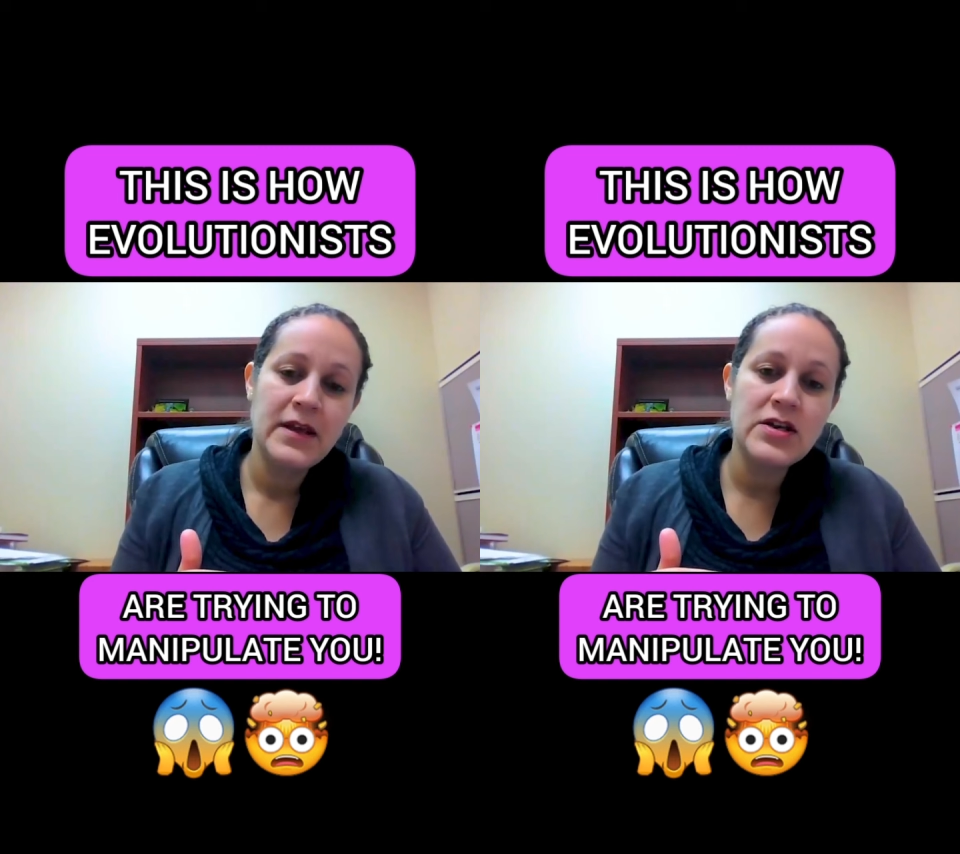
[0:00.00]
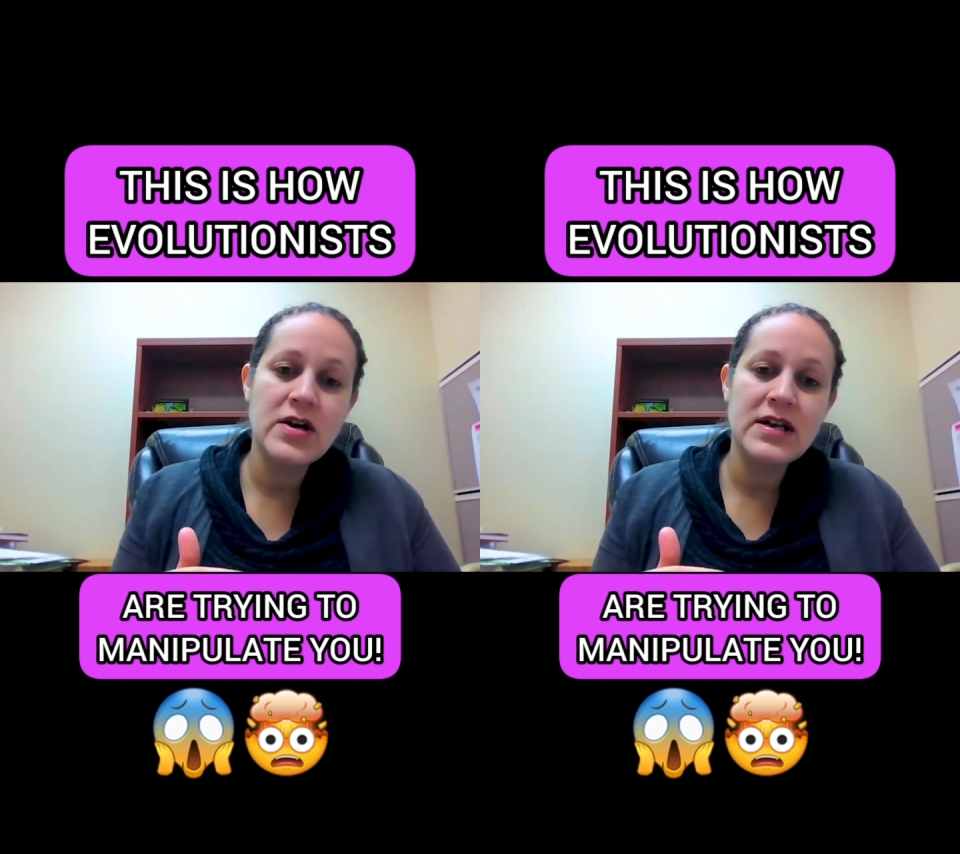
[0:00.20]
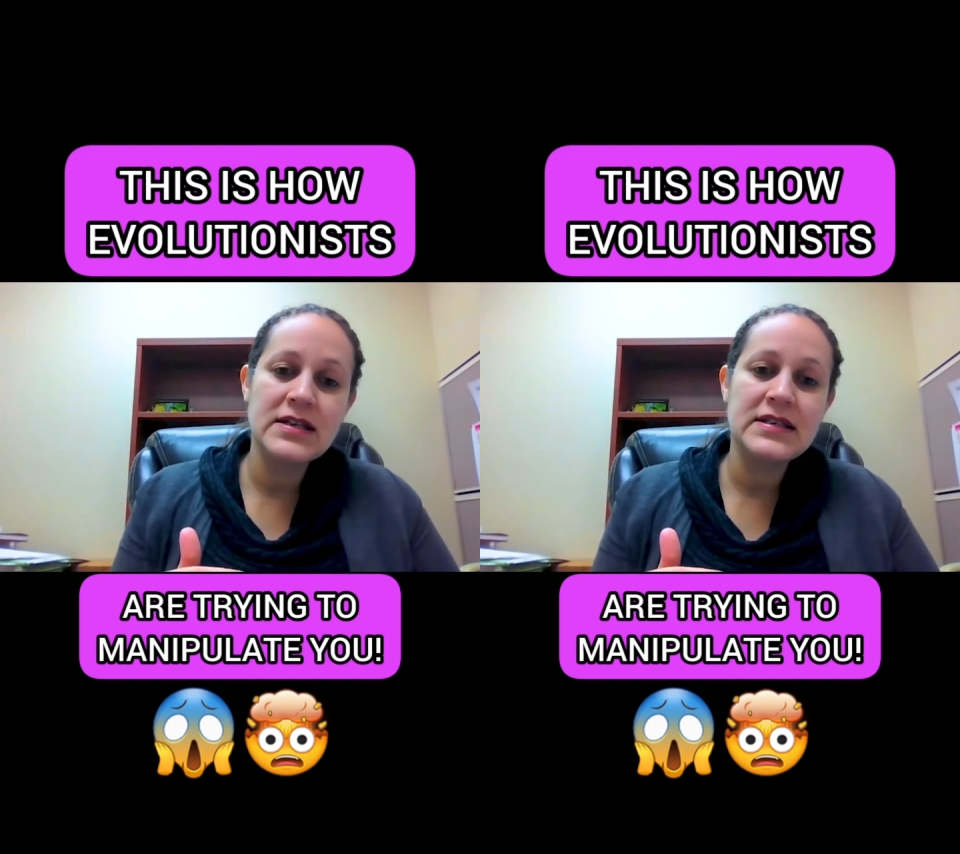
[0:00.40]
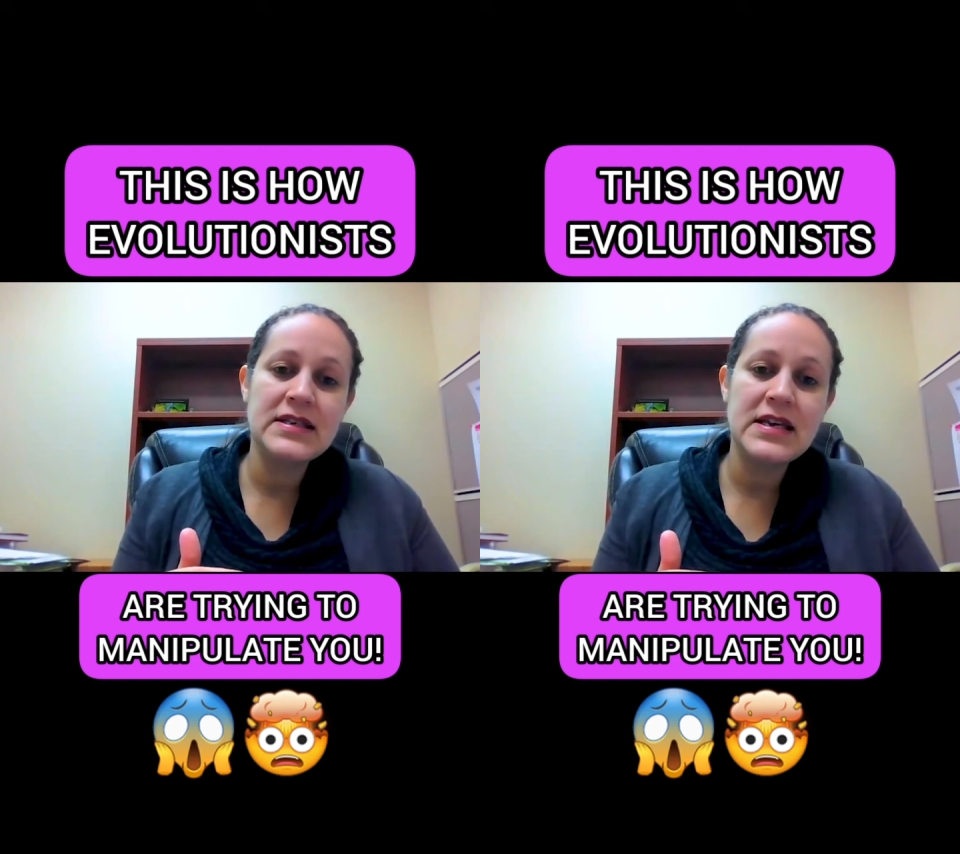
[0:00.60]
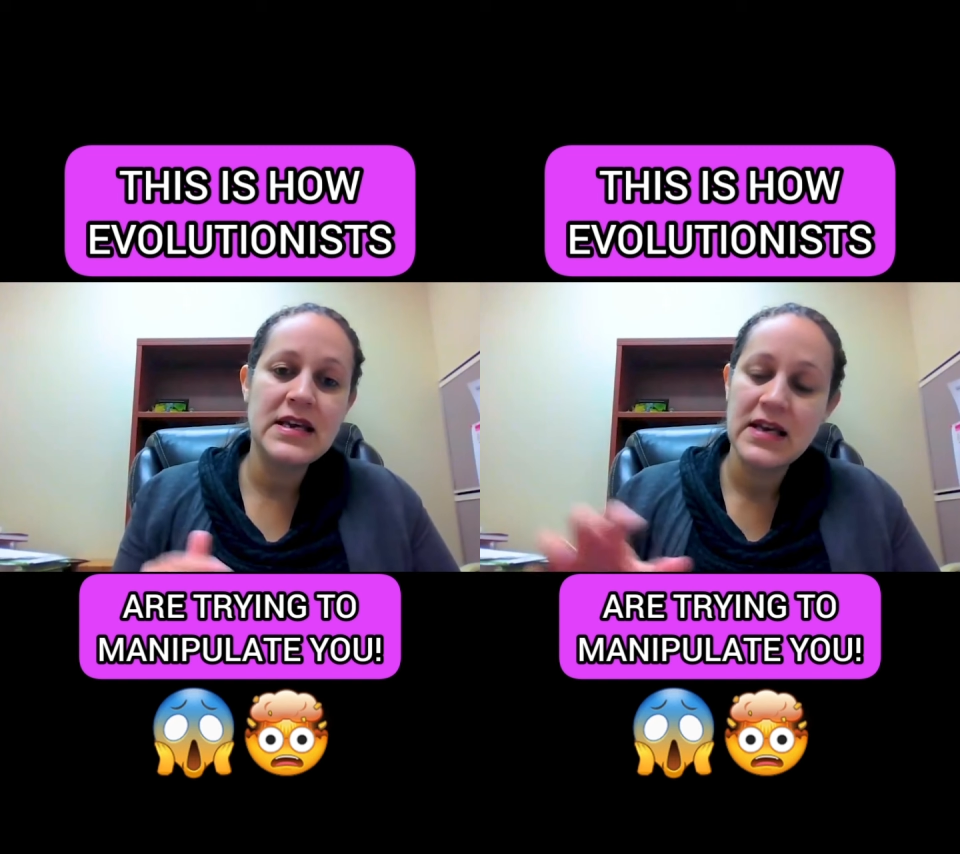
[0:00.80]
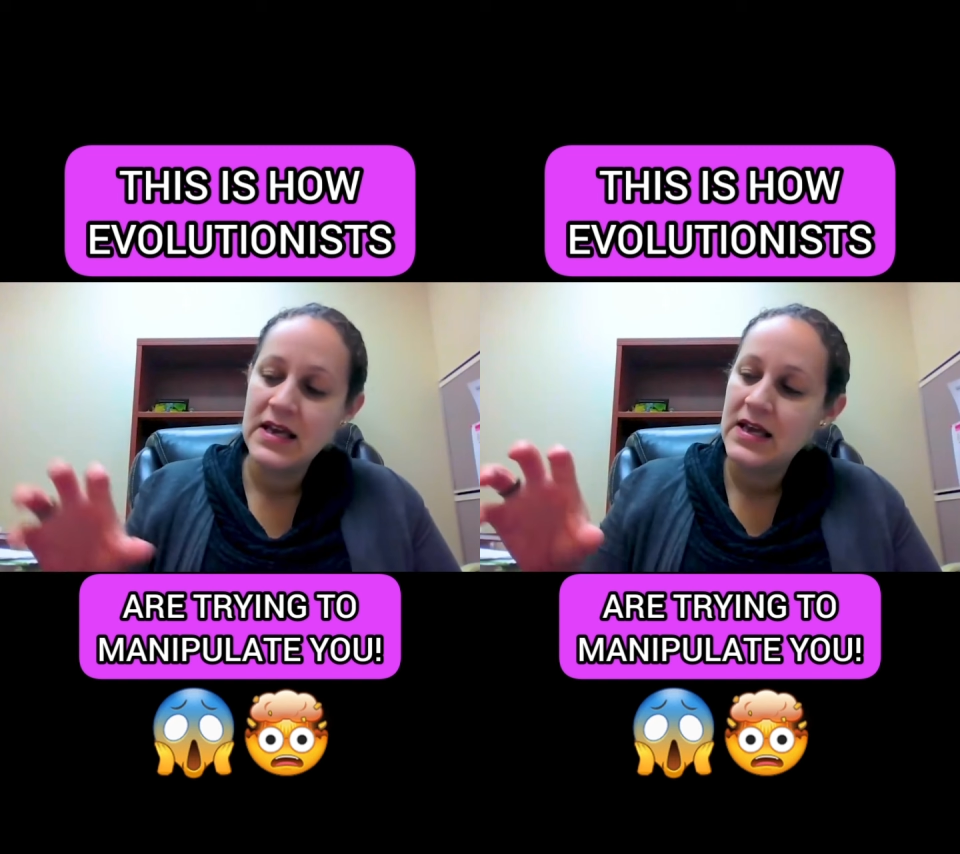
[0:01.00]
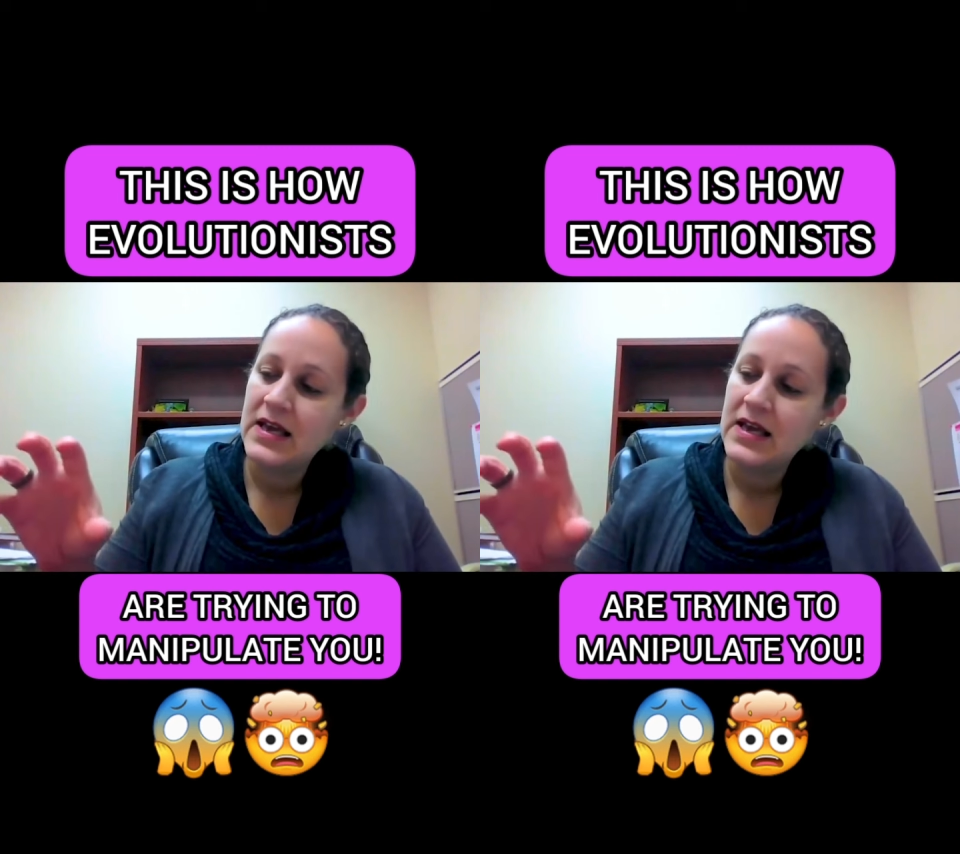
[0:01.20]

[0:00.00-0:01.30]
you're gonna see